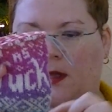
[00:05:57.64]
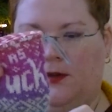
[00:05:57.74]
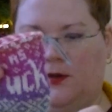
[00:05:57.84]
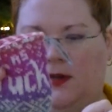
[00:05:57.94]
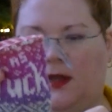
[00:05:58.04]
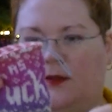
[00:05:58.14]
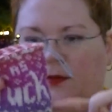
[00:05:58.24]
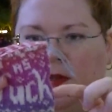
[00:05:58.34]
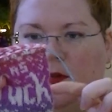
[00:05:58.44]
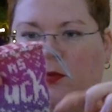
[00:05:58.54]
not have
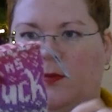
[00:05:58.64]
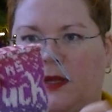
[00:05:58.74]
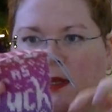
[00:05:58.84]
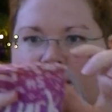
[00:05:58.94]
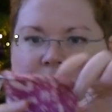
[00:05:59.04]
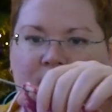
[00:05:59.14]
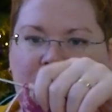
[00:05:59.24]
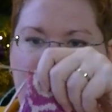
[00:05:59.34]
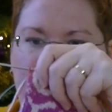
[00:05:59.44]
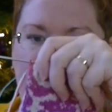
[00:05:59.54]
the double bit,
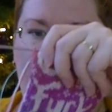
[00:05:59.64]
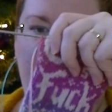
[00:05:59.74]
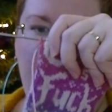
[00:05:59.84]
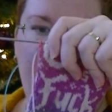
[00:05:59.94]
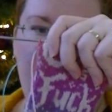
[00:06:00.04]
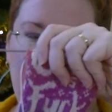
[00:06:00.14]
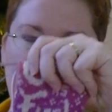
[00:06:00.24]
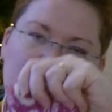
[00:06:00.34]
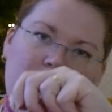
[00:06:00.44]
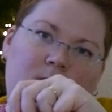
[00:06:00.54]

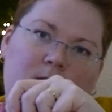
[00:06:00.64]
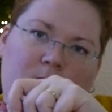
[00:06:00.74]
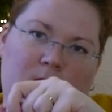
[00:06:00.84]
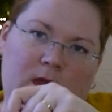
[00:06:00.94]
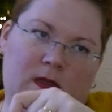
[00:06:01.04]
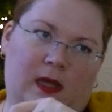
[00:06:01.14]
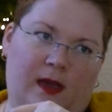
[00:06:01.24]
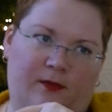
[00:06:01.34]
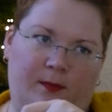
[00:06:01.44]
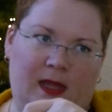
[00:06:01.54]
which would
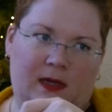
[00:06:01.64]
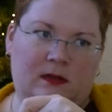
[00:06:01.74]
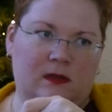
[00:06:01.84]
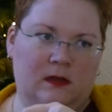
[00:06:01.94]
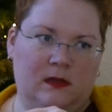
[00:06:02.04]
have meant,